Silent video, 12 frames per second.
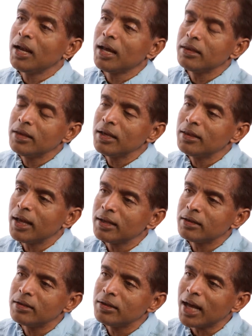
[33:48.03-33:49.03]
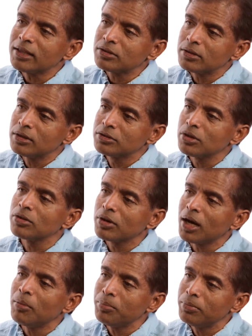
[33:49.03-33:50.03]
And I think that that's so
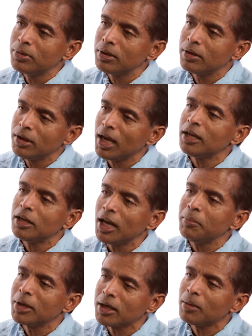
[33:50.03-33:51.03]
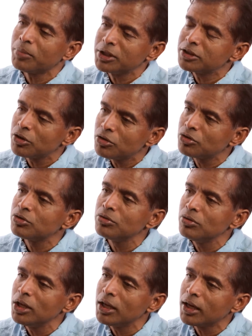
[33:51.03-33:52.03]
the, comp- the, the entertainment companies that
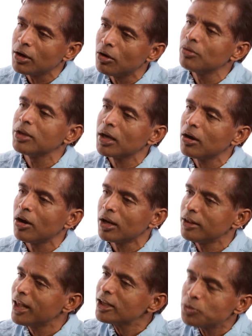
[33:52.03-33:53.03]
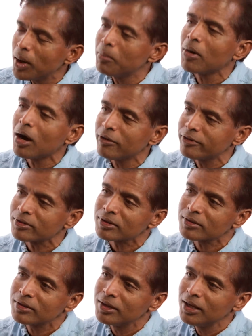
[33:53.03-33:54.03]
truly can own their content. That's why
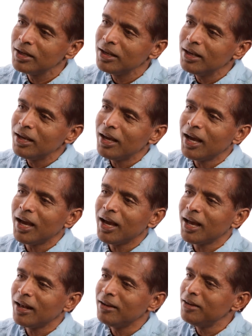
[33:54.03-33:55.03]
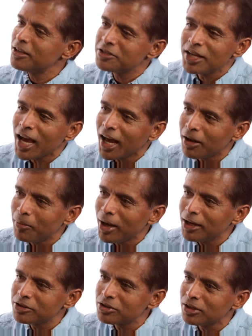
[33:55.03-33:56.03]
Marvel mm-hmm. and Disney
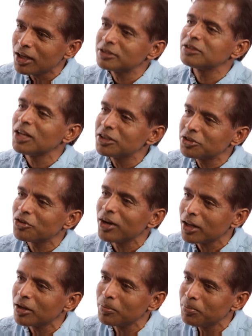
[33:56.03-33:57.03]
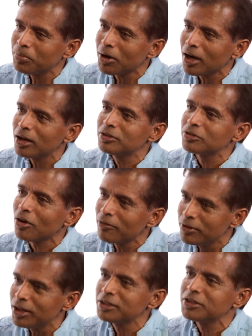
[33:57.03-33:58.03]
Animation are such critical parts
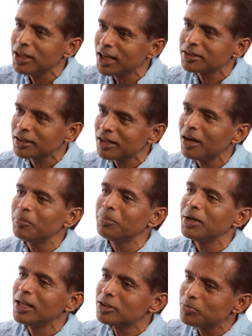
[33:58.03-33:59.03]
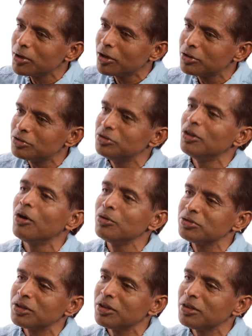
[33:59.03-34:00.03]
of Disney as a company because
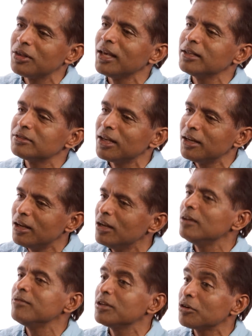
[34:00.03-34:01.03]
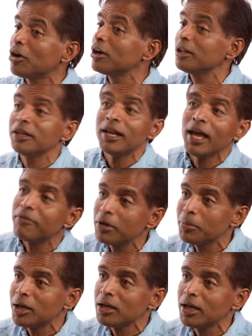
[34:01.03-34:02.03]
those are the things that deliver the content that
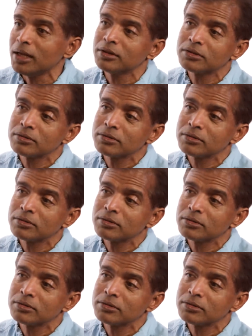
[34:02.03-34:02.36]
everybody mm-hmm.